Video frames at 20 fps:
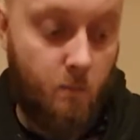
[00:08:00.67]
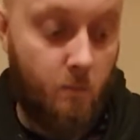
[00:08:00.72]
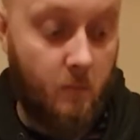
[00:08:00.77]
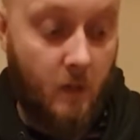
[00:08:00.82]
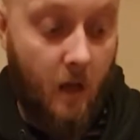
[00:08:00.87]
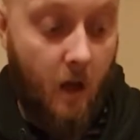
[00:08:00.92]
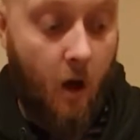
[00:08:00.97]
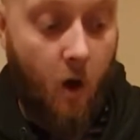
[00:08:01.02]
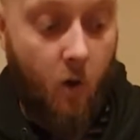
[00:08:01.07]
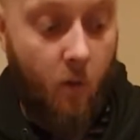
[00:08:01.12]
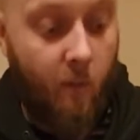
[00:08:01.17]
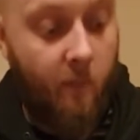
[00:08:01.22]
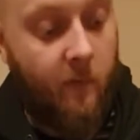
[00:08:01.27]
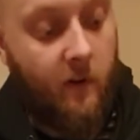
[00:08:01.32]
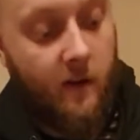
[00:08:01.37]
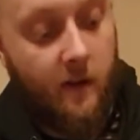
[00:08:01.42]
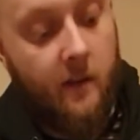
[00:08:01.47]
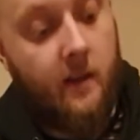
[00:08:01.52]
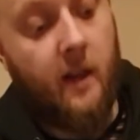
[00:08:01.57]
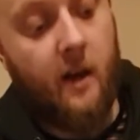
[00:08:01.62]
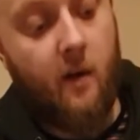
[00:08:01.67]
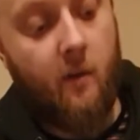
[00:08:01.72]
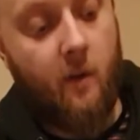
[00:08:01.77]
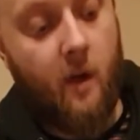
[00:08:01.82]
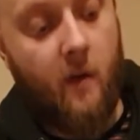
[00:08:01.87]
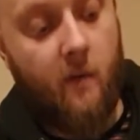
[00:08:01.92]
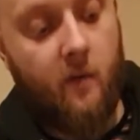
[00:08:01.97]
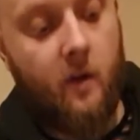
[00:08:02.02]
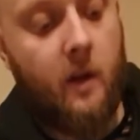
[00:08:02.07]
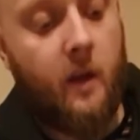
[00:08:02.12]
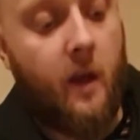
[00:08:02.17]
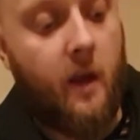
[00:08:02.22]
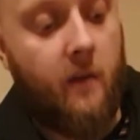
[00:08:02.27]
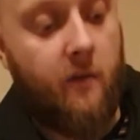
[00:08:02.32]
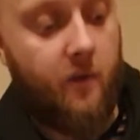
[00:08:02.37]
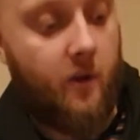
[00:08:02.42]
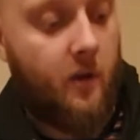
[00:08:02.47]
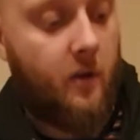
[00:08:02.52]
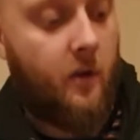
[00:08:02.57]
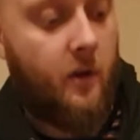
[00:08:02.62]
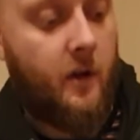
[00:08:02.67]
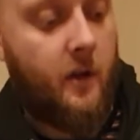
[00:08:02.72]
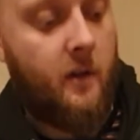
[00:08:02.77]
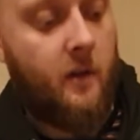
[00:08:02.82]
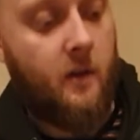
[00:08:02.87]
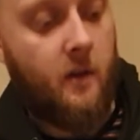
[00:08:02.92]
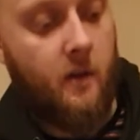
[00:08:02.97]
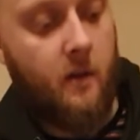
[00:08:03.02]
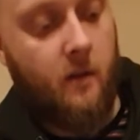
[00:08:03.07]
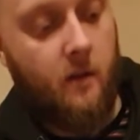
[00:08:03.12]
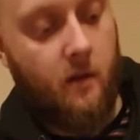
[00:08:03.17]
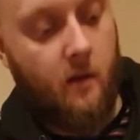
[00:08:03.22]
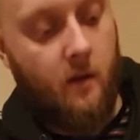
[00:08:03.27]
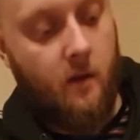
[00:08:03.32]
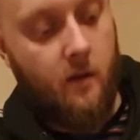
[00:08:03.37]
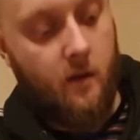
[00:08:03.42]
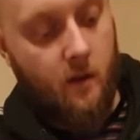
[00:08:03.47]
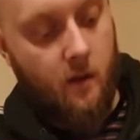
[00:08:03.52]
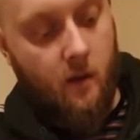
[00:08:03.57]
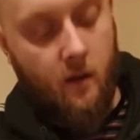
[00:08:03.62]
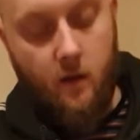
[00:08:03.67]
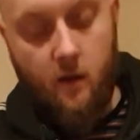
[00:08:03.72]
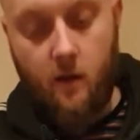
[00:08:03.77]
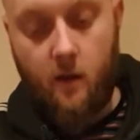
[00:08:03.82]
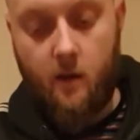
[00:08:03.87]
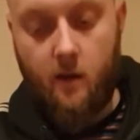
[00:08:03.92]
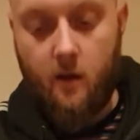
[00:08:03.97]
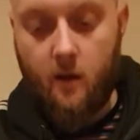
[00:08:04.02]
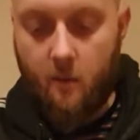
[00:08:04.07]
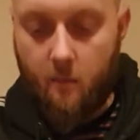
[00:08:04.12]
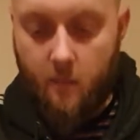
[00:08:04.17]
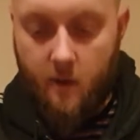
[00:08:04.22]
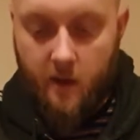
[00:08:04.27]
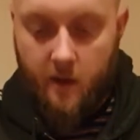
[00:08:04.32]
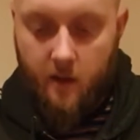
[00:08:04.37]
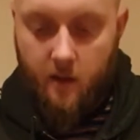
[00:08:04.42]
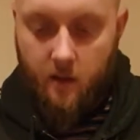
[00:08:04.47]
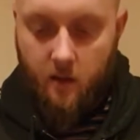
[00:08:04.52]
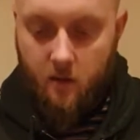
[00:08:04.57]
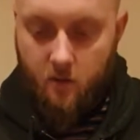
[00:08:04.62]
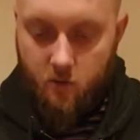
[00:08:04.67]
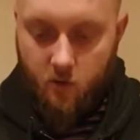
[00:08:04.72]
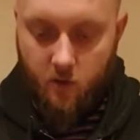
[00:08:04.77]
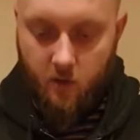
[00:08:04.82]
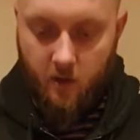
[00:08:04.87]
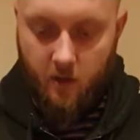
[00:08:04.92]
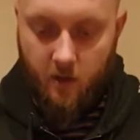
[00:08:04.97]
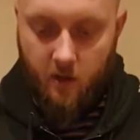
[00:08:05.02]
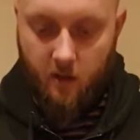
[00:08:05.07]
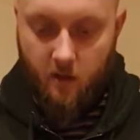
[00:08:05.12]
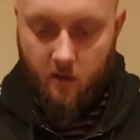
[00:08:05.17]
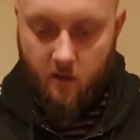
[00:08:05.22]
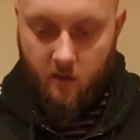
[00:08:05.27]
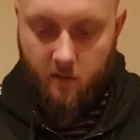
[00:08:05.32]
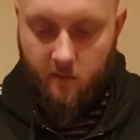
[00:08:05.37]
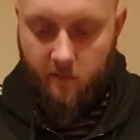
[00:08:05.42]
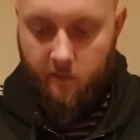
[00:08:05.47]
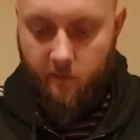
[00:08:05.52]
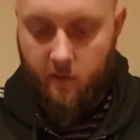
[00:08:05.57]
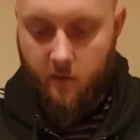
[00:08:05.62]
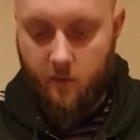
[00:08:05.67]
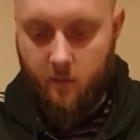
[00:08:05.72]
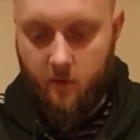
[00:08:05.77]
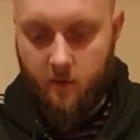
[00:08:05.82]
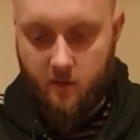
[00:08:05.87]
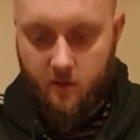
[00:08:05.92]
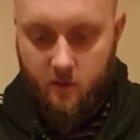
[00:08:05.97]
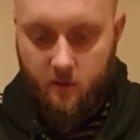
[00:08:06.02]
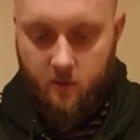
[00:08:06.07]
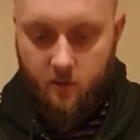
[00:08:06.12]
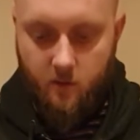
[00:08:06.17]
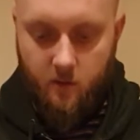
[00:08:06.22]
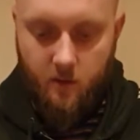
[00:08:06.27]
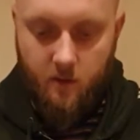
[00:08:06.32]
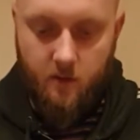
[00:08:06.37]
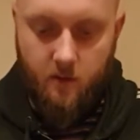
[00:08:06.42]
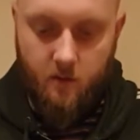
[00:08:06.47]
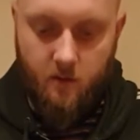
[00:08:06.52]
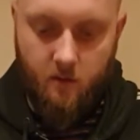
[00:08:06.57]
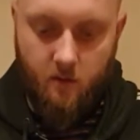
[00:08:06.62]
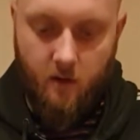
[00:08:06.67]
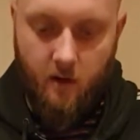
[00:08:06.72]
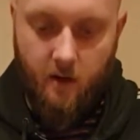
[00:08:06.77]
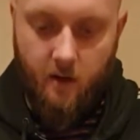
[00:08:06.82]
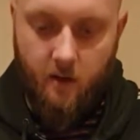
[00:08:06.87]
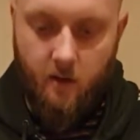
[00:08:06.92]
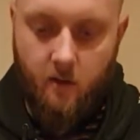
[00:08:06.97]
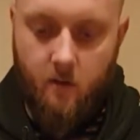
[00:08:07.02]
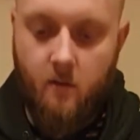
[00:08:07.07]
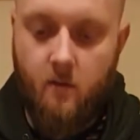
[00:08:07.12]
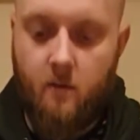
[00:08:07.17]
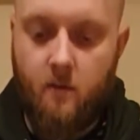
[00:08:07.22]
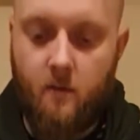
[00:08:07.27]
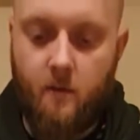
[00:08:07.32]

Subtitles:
hopefully they don't have a negate for your Titan. And then 3 of personal choice, Crackdown.